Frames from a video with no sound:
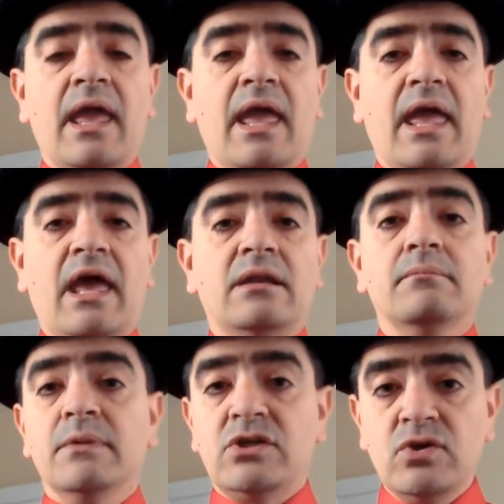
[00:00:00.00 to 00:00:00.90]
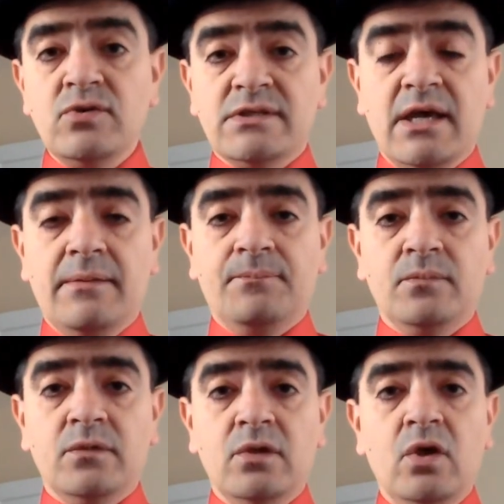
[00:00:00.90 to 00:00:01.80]
and Medusa,
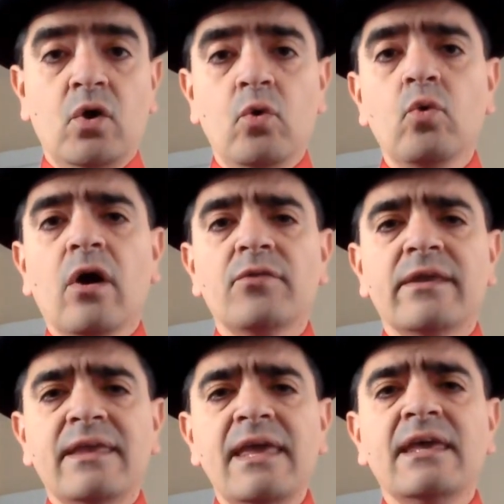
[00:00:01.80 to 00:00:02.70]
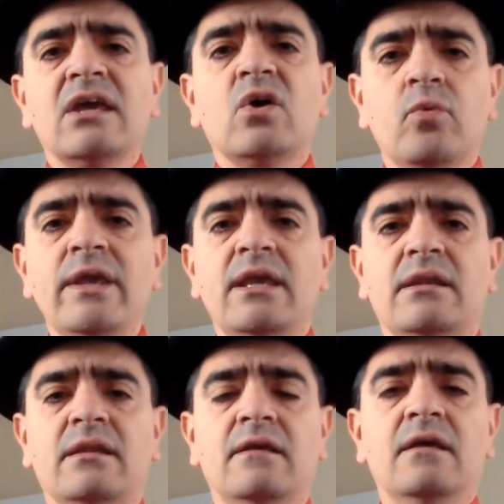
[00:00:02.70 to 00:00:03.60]
who are the king and
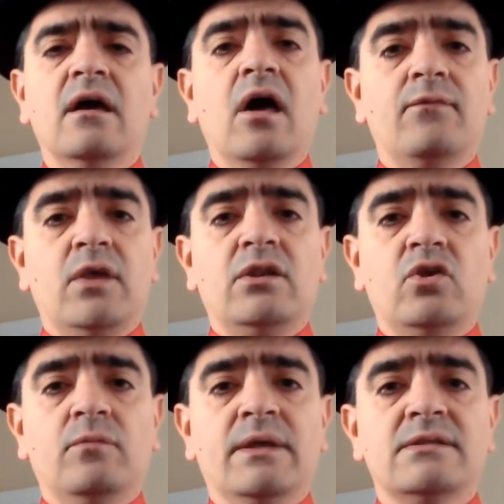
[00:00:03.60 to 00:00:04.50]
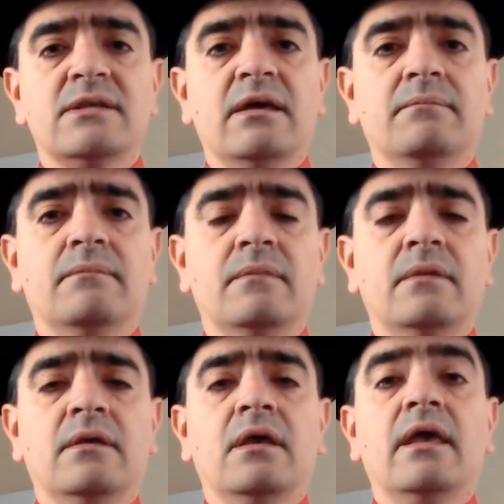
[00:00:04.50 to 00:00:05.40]
queen of the Inhumans,
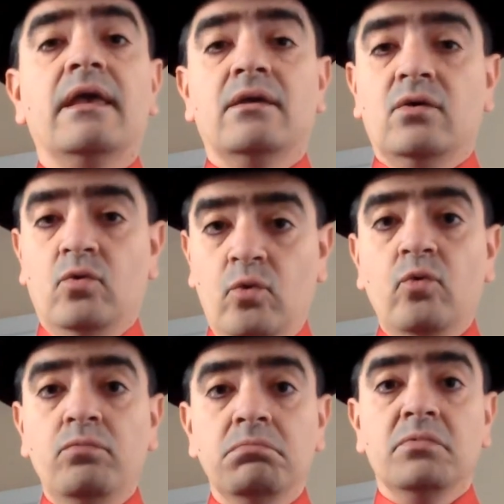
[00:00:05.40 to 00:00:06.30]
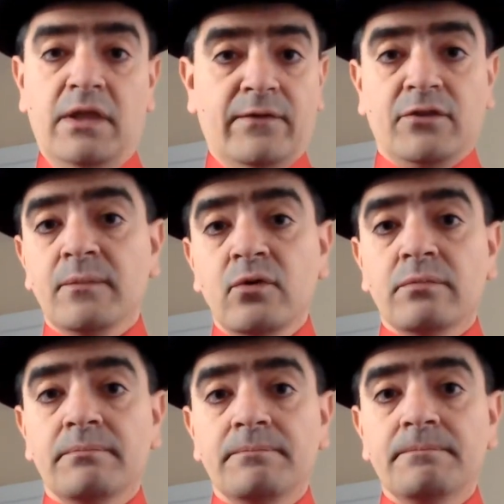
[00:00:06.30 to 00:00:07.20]
who live on the
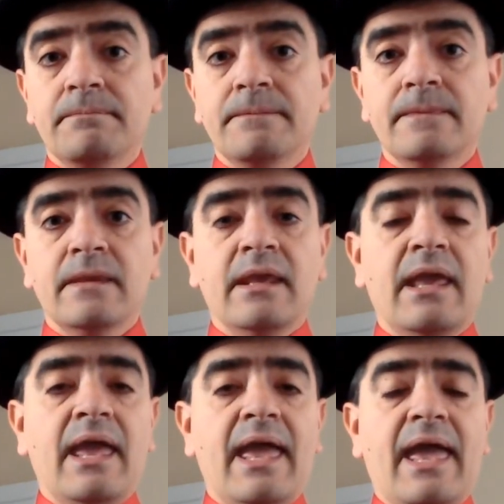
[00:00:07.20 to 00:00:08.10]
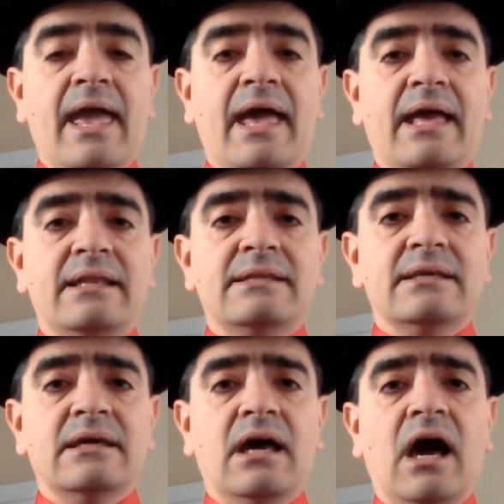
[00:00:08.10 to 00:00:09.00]
moon. And
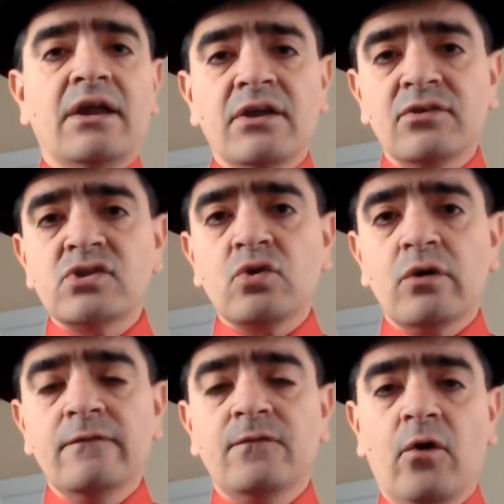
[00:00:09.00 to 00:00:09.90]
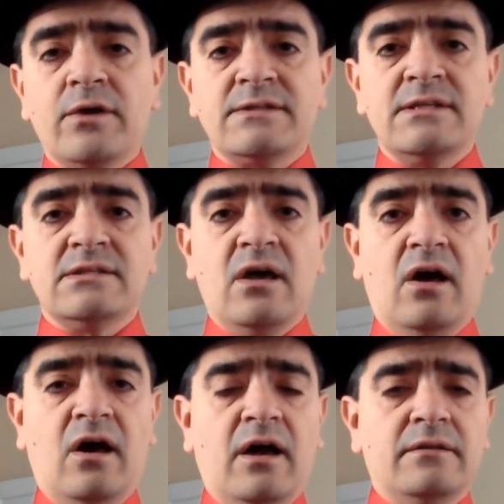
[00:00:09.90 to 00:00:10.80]
another story focuses
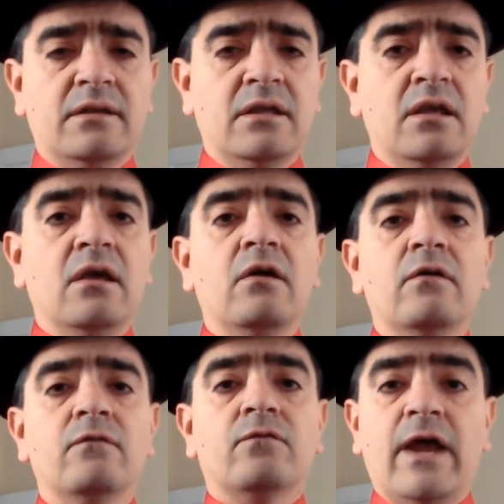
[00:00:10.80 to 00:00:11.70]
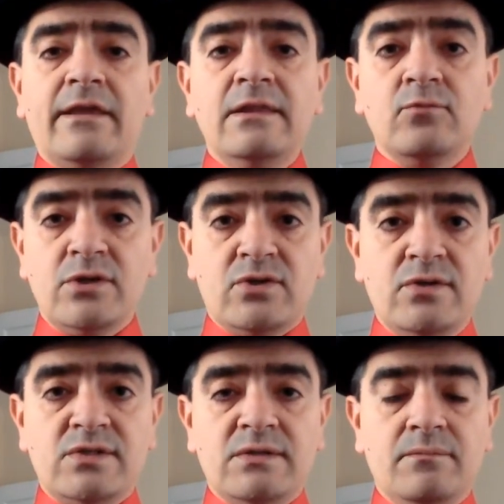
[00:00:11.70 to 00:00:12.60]
on Franklin
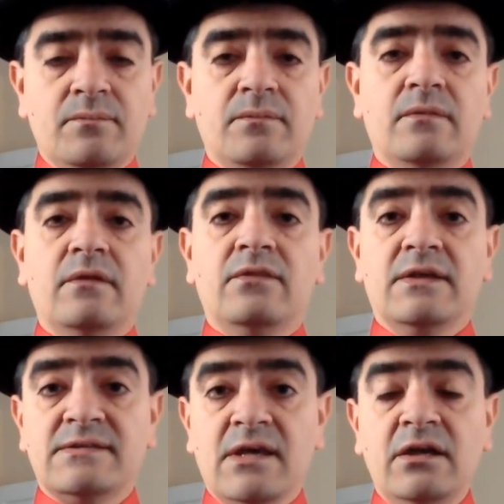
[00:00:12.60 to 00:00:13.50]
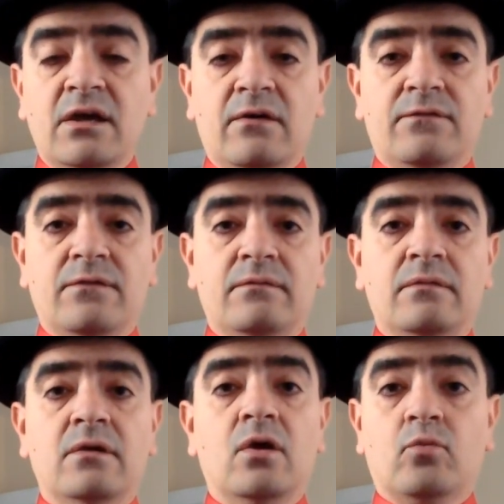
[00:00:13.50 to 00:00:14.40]
Richards, the son of
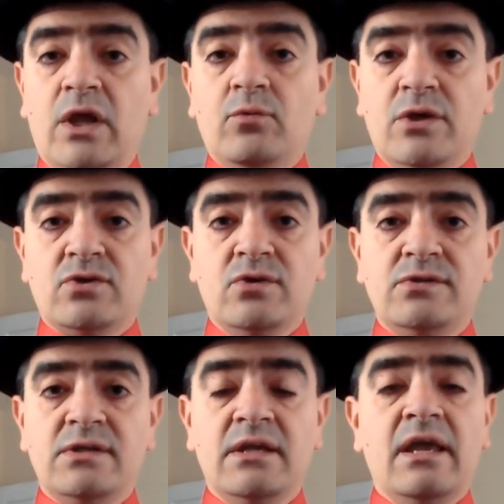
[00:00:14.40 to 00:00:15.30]
Reed Richards